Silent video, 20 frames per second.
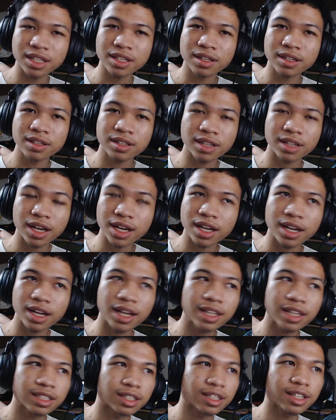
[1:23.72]
not gonna lie, it's
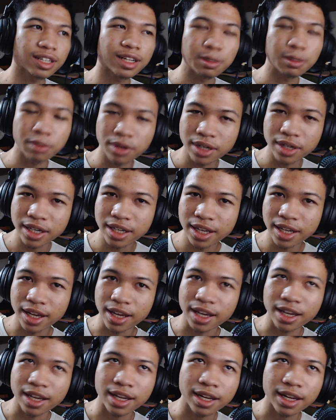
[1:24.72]
early in the morning
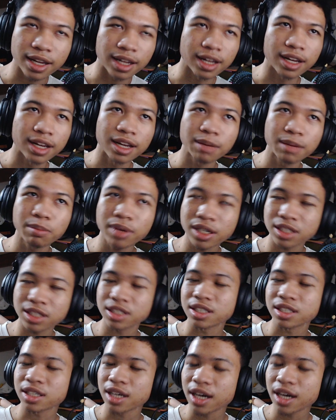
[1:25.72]
and uh, I'm actually
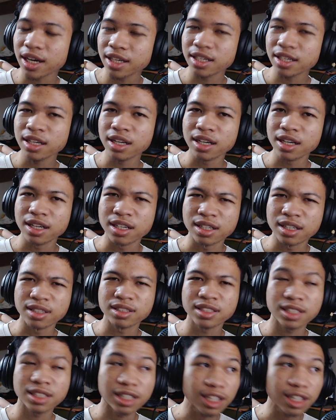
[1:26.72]
kind of
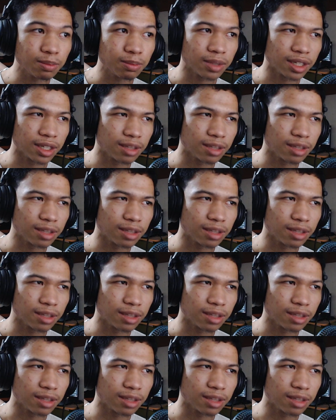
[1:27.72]
sleepy.